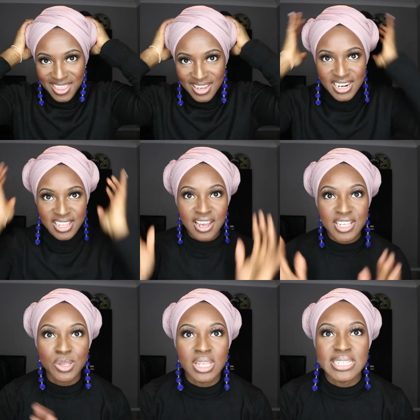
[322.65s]
The lady that I
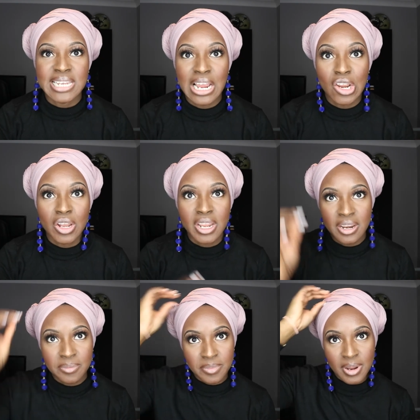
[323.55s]
saw this style on,
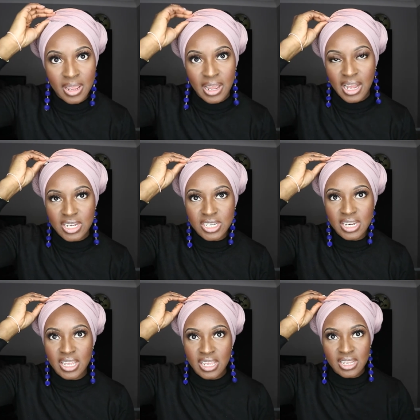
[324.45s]
and
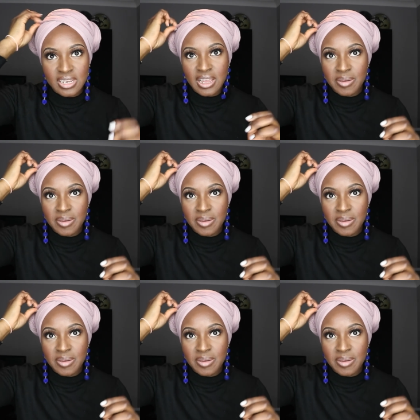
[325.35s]
actually